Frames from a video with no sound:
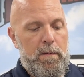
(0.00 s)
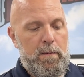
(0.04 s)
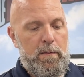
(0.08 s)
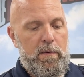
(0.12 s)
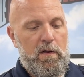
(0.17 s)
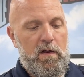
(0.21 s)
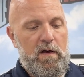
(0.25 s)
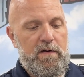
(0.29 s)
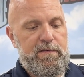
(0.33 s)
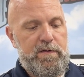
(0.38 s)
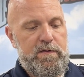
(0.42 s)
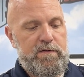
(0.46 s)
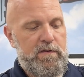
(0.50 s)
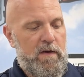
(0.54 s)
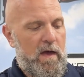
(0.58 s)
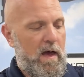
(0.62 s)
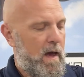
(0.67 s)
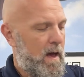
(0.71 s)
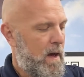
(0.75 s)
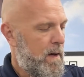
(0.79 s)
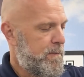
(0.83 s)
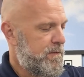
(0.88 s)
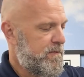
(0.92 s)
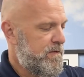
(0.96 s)
pull off its
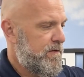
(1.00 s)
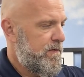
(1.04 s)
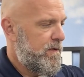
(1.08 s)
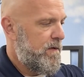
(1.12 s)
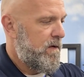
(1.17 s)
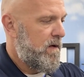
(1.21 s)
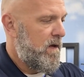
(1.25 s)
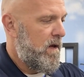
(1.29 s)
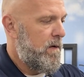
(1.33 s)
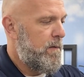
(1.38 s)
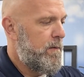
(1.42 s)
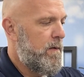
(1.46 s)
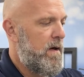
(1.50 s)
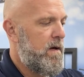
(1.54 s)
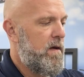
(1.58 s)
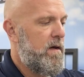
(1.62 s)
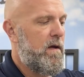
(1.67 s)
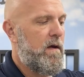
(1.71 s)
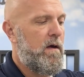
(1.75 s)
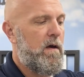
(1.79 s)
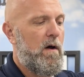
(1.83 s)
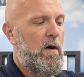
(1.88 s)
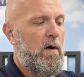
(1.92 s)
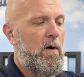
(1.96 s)
caps, get it ready
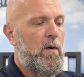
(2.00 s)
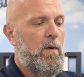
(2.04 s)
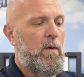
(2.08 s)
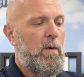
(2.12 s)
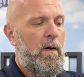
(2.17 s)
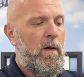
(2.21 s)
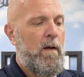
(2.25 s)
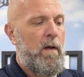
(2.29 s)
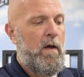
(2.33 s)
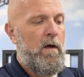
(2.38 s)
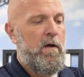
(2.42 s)
to go,